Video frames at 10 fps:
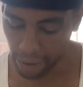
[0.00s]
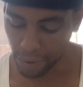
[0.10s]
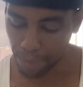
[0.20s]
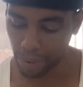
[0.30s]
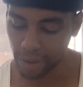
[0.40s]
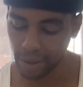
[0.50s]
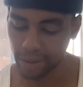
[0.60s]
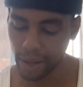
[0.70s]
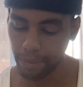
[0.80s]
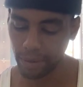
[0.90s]
If the priest
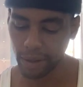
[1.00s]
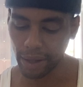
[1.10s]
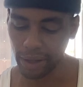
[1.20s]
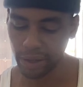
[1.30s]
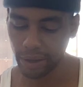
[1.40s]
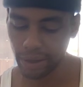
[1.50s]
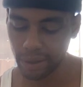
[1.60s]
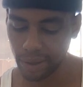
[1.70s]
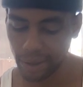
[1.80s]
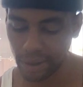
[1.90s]
examines the itching
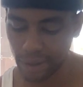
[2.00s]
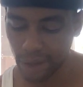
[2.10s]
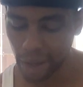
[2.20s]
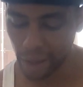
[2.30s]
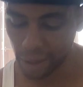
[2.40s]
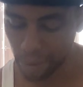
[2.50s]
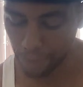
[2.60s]
disease and it